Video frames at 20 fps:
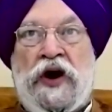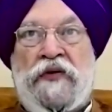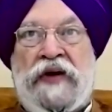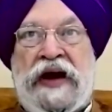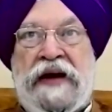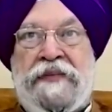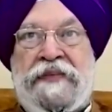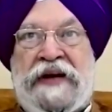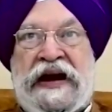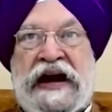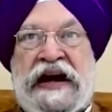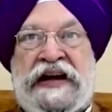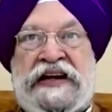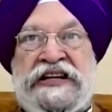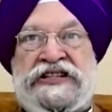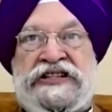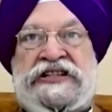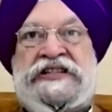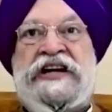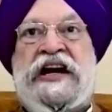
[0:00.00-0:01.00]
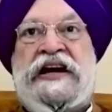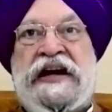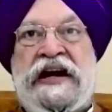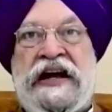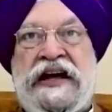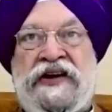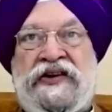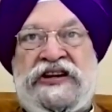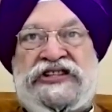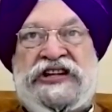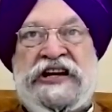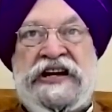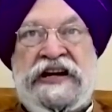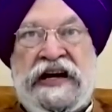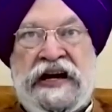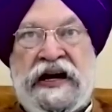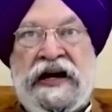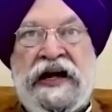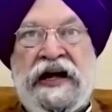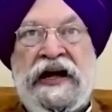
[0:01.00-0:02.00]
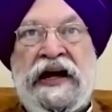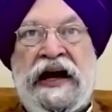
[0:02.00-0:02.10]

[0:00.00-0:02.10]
away, but it is certainly receded.